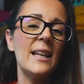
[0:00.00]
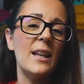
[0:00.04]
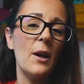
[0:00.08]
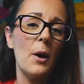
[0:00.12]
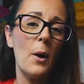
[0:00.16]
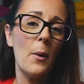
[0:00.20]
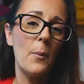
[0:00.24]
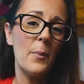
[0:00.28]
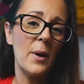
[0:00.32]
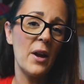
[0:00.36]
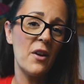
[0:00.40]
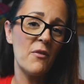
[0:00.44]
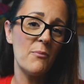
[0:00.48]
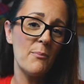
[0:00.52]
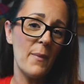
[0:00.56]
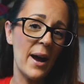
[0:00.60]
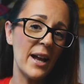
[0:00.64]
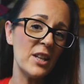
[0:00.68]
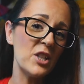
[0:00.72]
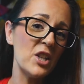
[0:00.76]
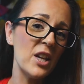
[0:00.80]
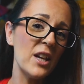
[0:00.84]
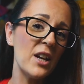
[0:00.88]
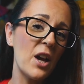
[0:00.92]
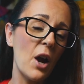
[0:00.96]
a little bit of
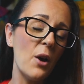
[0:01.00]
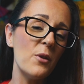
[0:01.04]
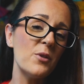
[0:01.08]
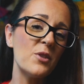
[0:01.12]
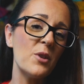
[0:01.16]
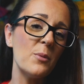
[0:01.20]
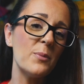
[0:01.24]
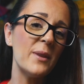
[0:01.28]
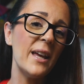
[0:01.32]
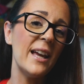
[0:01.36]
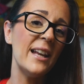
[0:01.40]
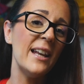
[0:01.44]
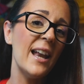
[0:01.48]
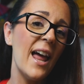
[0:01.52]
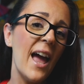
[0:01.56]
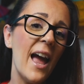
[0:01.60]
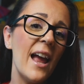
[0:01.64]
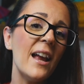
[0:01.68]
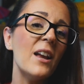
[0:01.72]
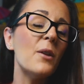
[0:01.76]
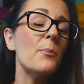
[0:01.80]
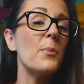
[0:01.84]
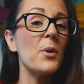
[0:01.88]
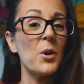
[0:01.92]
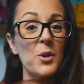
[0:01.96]
magic goes up their
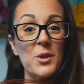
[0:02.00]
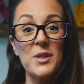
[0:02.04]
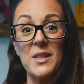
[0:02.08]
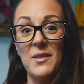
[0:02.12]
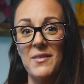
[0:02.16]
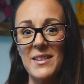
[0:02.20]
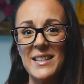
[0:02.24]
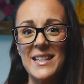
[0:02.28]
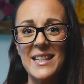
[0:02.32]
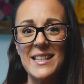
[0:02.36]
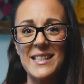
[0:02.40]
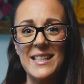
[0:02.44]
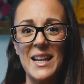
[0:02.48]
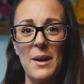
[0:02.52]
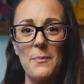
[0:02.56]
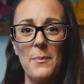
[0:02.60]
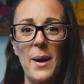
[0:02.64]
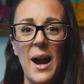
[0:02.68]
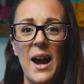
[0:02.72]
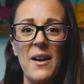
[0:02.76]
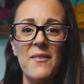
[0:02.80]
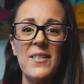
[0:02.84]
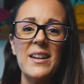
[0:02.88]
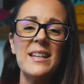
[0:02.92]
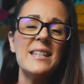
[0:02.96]
leg because they're in Disneyland
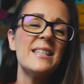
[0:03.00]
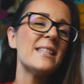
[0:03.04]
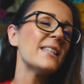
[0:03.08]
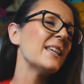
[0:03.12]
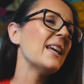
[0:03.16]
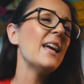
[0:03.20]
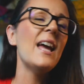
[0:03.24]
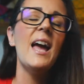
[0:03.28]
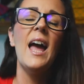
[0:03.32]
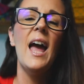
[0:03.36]
Paris.